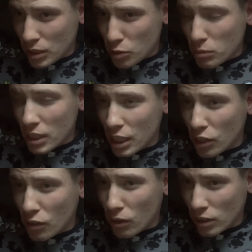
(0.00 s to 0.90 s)
been in
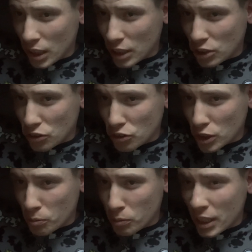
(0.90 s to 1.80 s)
a
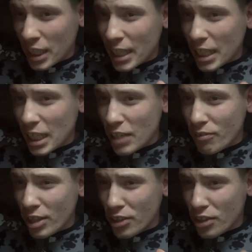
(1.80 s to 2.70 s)
relationship,
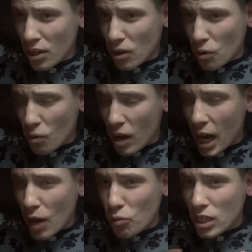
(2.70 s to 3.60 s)
even though
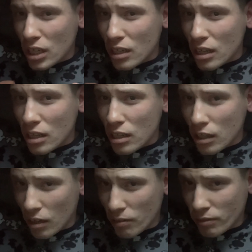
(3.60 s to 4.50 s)
I would
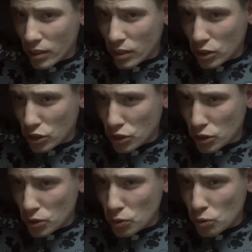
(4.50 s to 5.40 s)
love
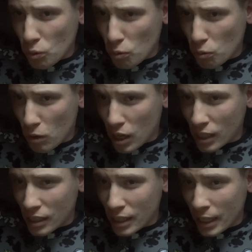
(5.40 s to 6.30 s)
to
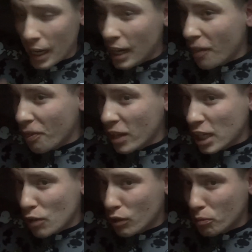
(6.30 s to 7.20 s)
one day. And I
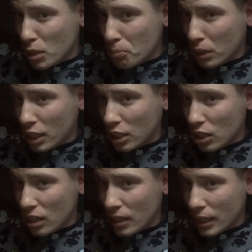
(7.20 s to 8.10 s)
think I would be pretty
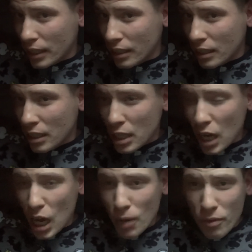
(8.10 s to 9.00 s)
good at it.
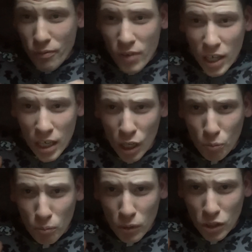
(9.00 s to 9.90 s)
I'm a very
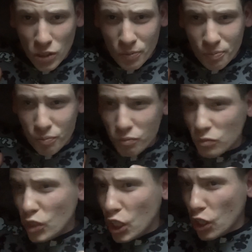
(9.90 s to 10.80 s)
humble,
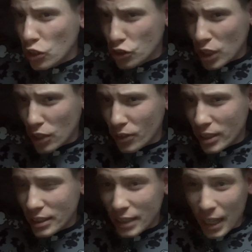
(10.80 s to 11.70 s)

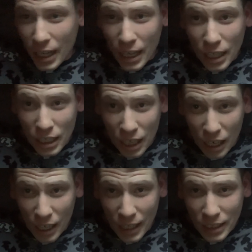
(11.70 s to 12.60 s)
generous,
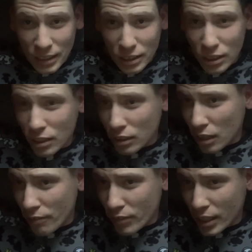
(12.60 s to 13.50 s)
kind,
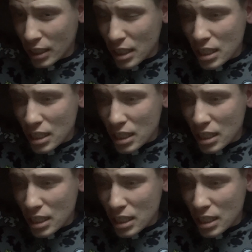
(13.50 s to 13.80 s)
loving